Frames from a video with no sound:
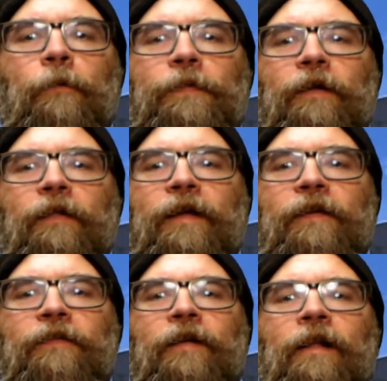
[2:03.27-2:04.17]
with the
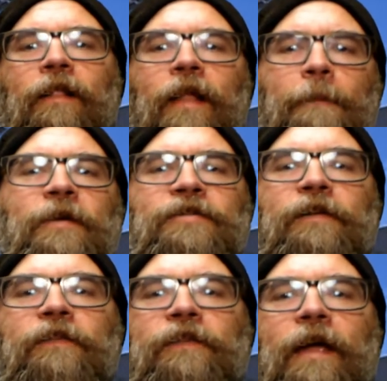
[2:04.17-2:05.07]
list, let me
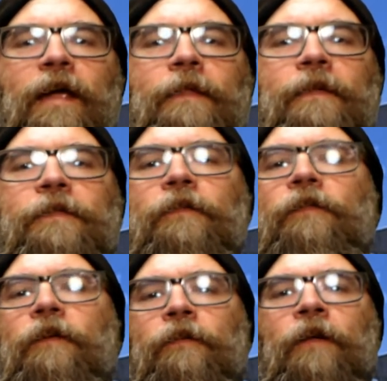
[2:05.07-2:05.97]
just say that
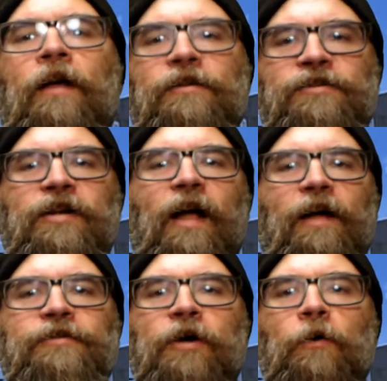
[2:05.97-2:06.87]
this is G
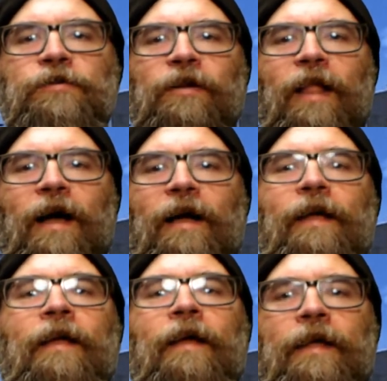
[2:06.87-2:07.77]
I. Joe
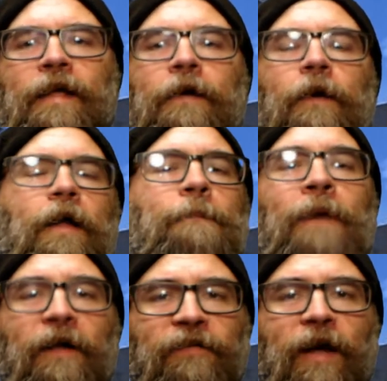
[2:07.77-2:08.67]
July here at
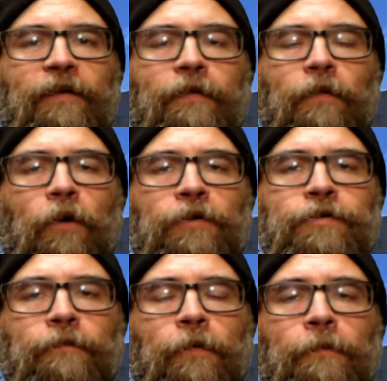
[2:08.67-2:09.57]
My Side of the
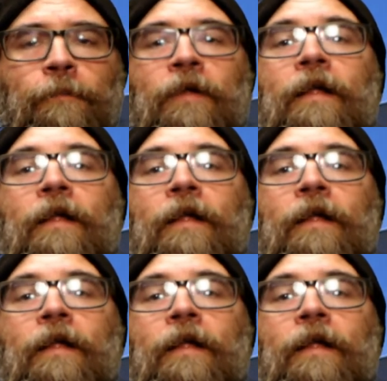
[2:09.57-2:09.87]
Laundry Room.